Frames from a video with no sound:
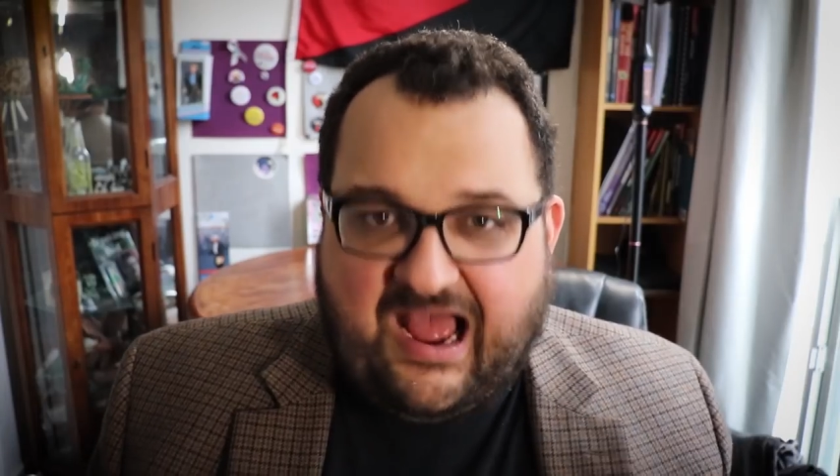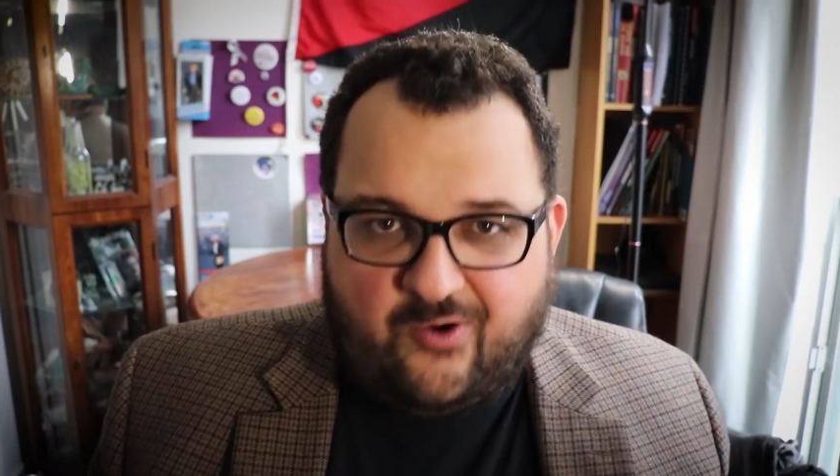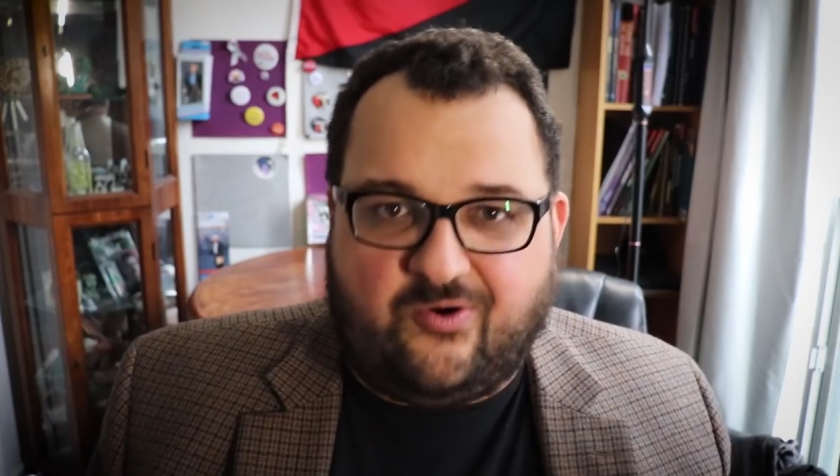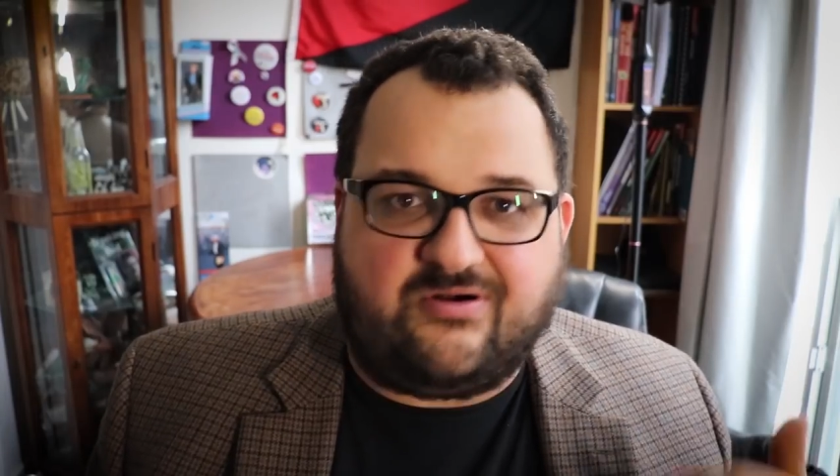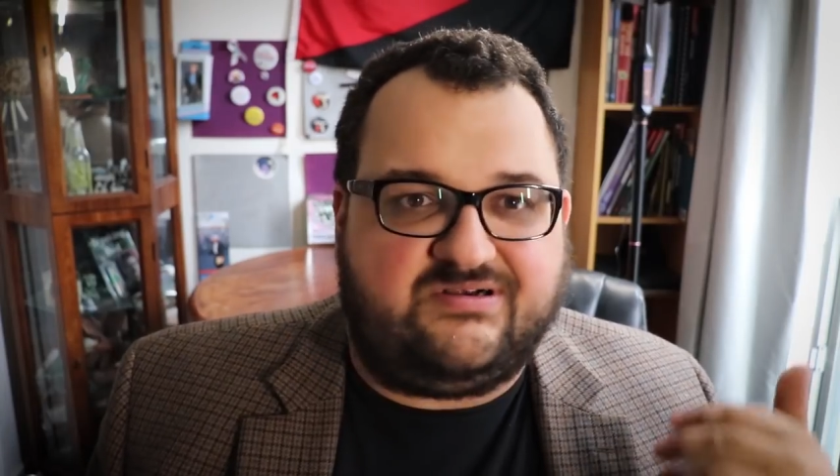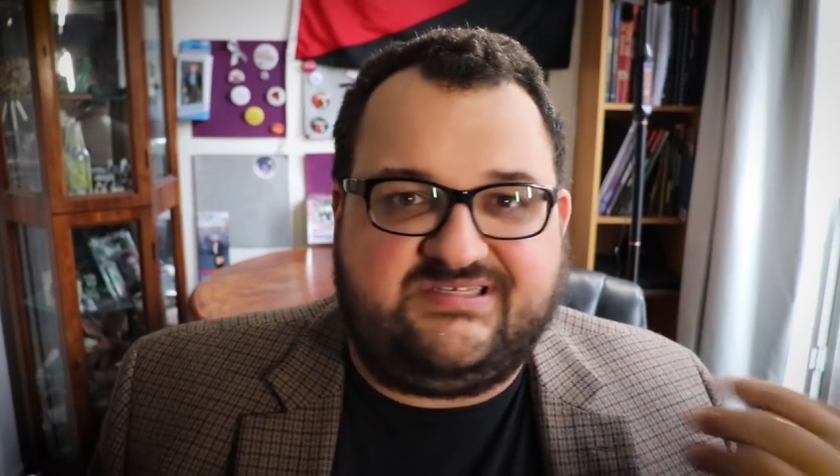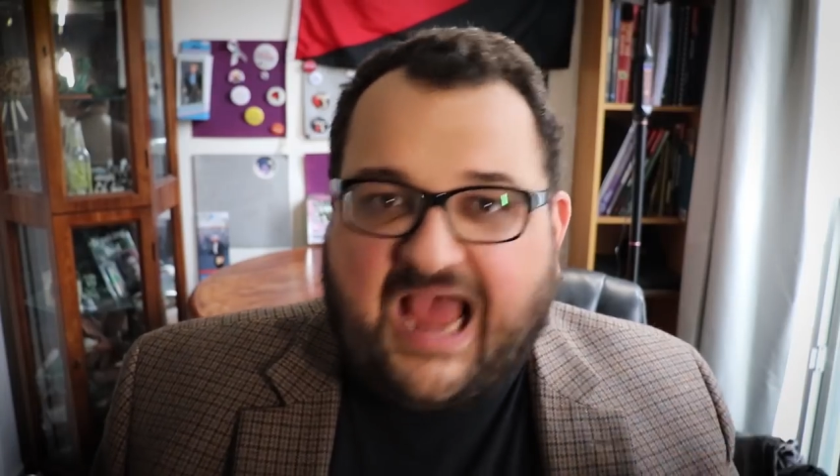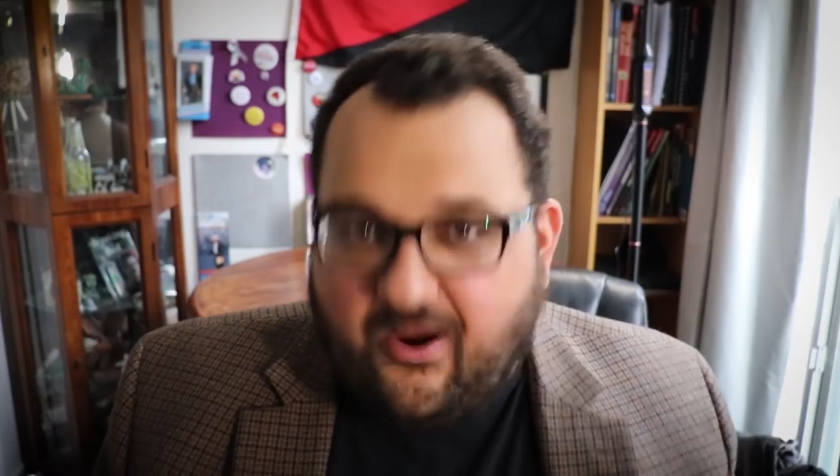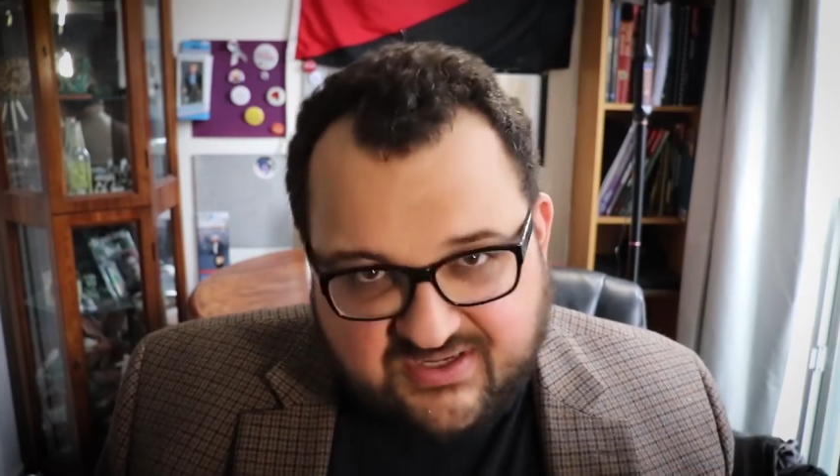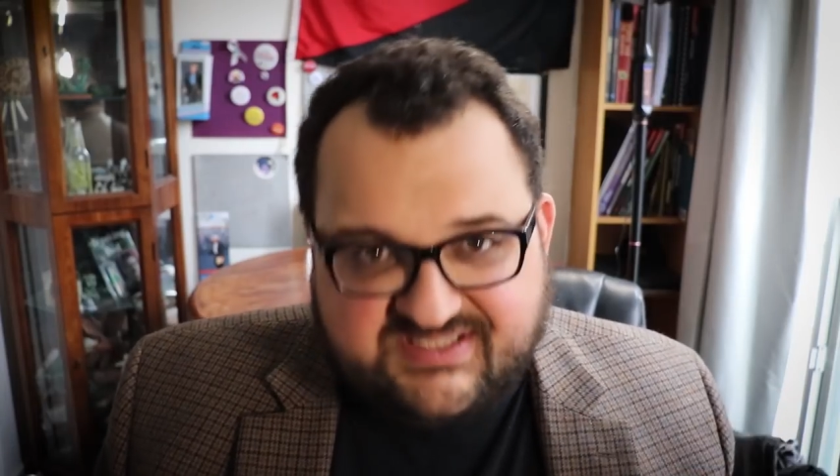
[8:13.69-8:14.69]
Tao or
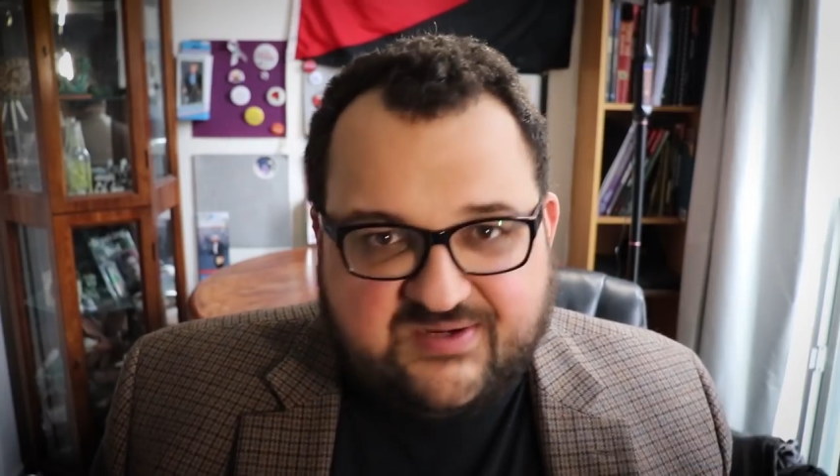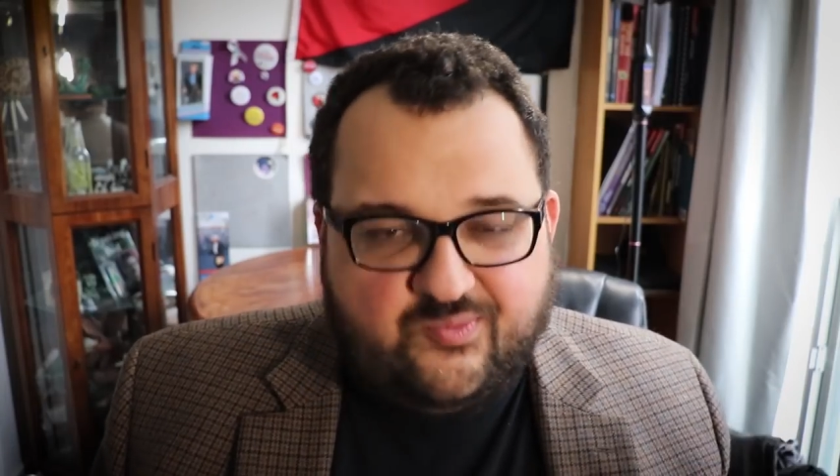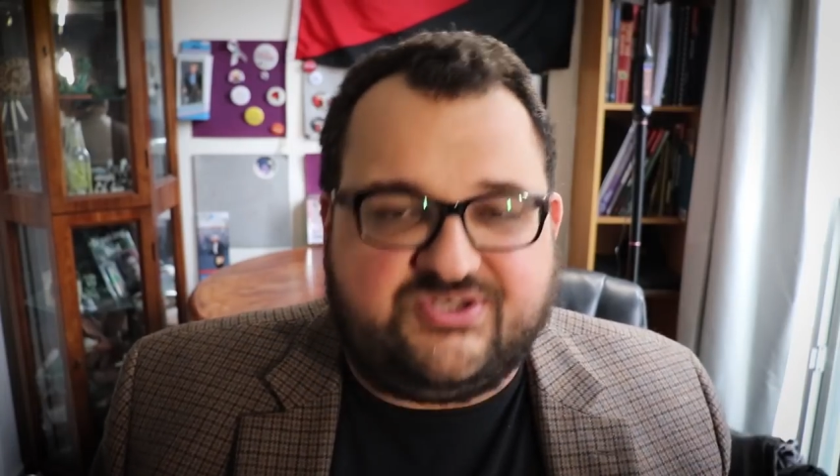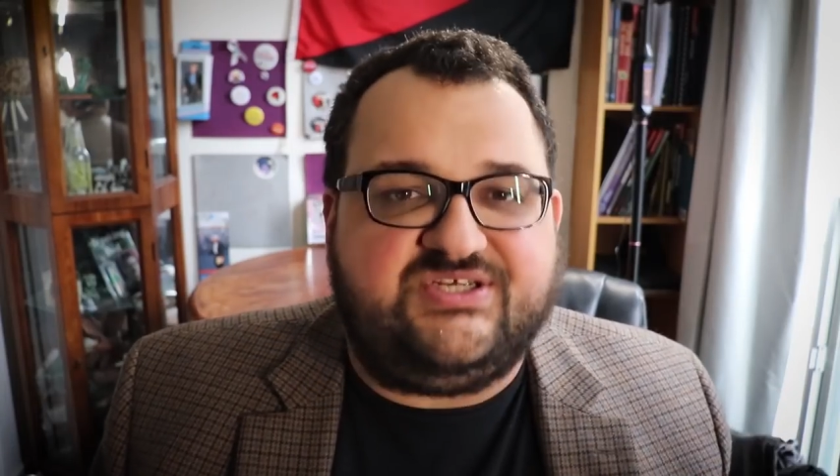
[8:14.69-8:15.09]
Taoism,